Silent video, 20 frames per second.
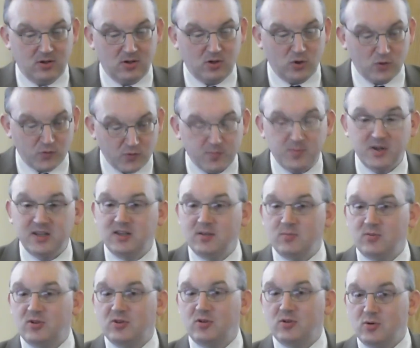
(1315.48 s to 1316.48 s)
You forbid them
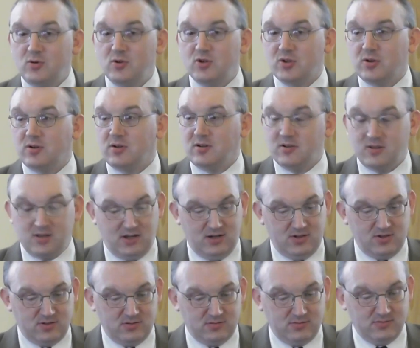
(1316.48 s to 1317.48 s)
to do certain things,
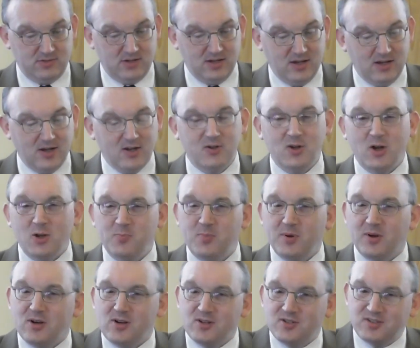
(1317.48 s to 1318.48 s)
not
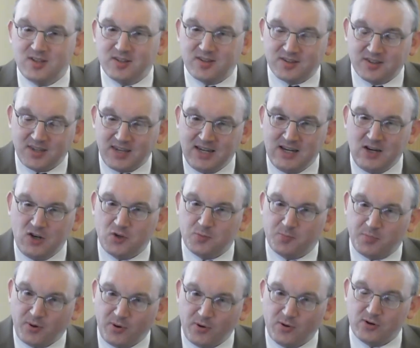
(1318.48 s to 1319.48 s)
because the things
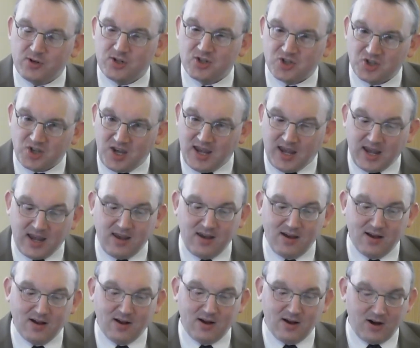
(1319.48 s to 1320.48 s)
per
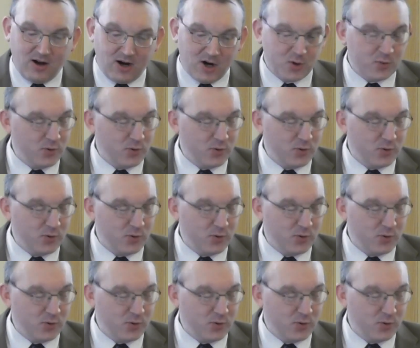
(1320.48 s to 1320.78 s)
se are